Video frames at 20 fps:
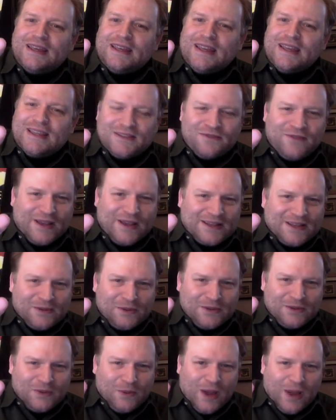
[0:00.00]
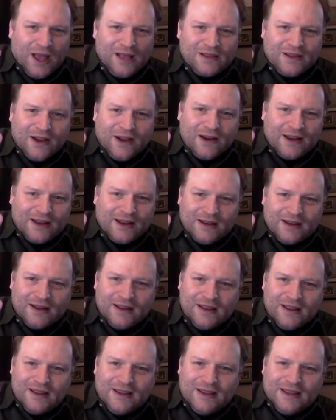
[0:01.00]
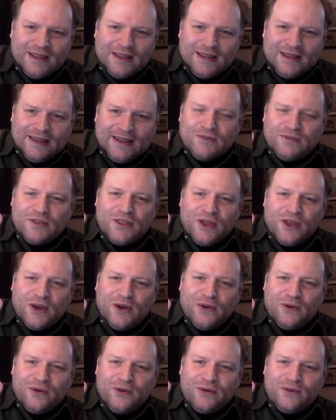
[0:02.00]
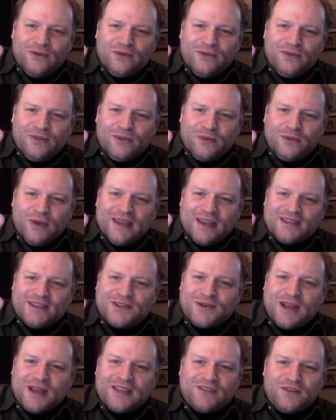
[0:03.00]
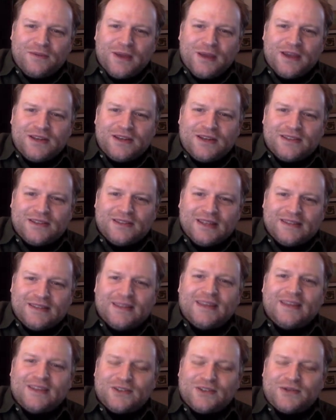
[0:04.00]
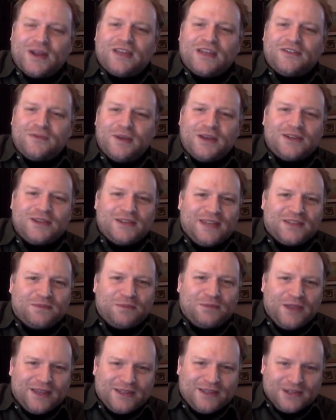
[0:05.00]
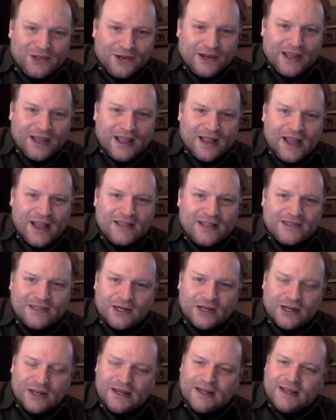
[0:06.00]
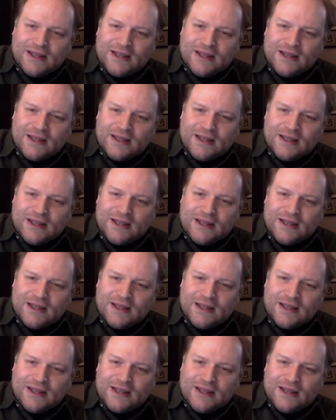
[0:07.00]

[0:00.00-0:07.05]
is infected with the wild card, and even though the way his transformation takes place during a concert,